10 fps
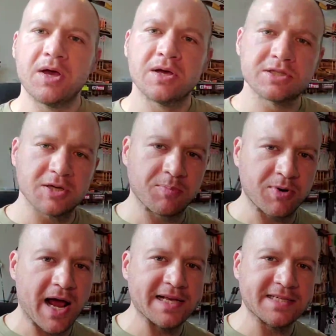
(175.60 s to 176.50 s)

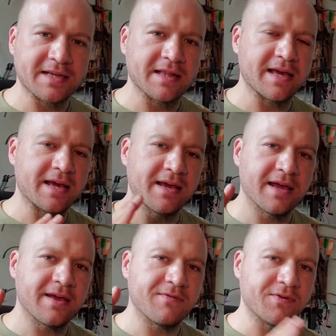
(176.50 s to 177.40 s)
Surprisingly,
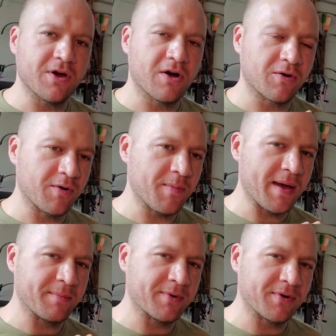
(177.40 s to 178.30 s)
if y'all
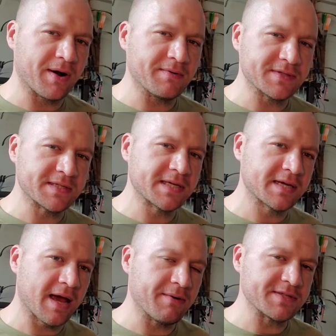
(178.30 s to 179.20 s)
remember, I
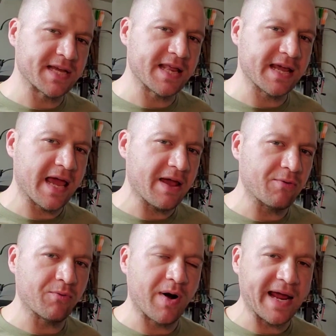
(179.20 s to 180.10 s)
was getting a
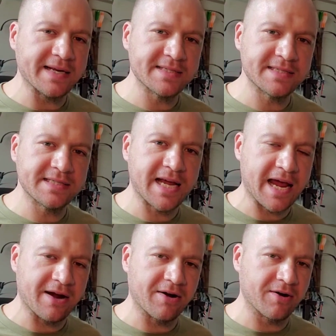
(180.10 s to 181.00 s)
right
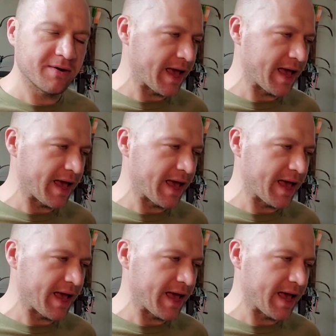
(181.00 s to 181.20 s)
tear